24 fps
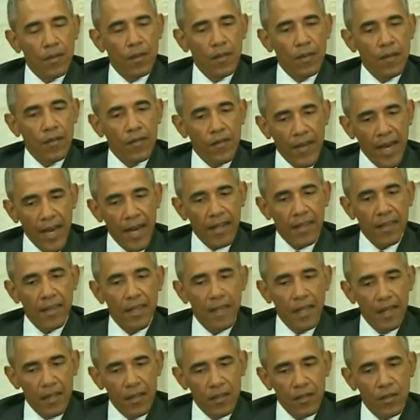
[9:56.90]
The fact
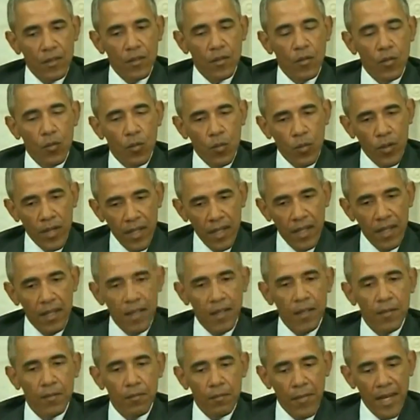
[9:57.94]
that
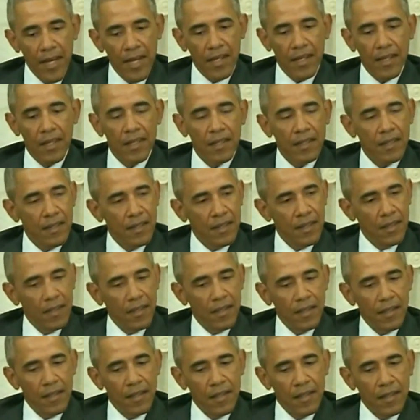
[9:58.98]
we make it
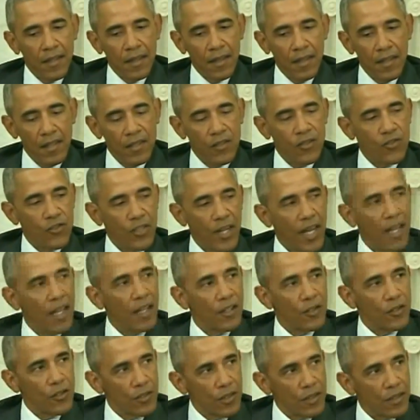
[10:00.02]
this
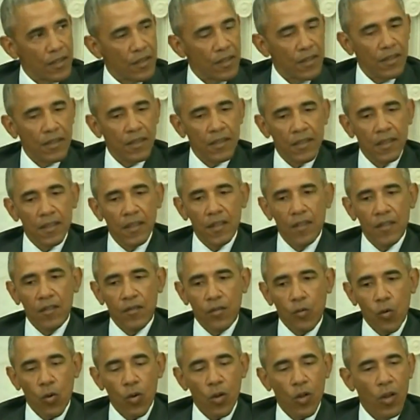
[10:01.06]
challenging
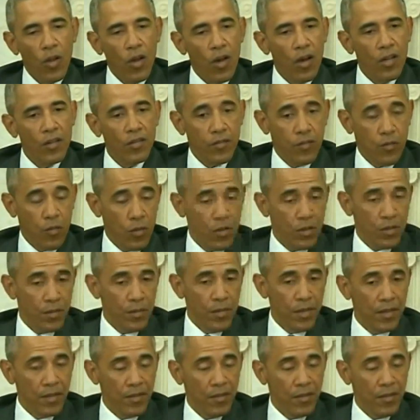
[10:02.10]
for law enforcement,